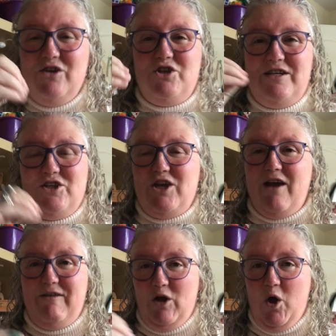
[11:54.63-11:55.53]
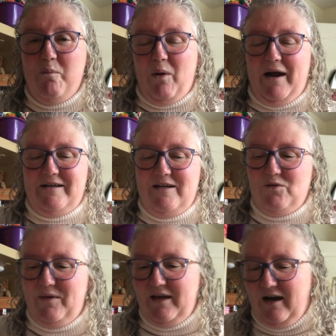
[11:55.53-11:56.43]
She's sharing her practice
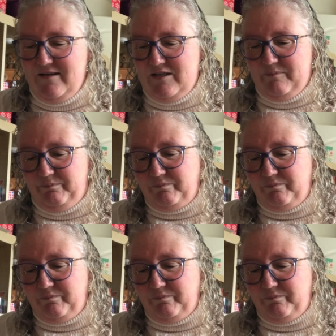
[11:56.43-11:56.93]
with us.